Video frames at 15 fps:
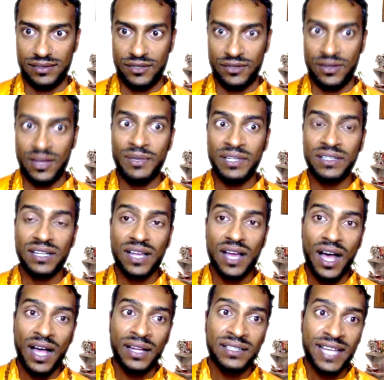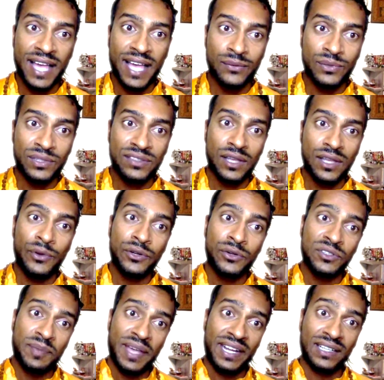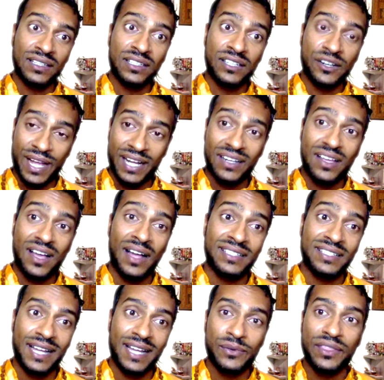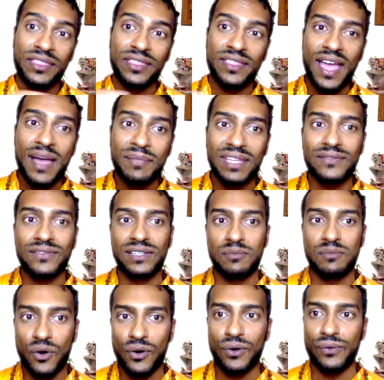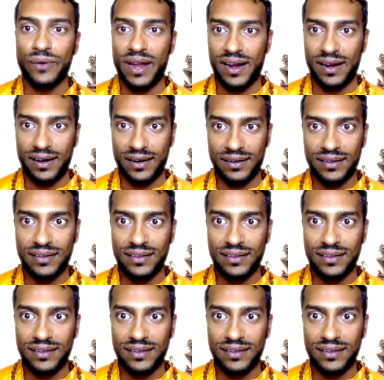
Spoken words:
to come into contact with someone who's been in direct contact with them, even more rare,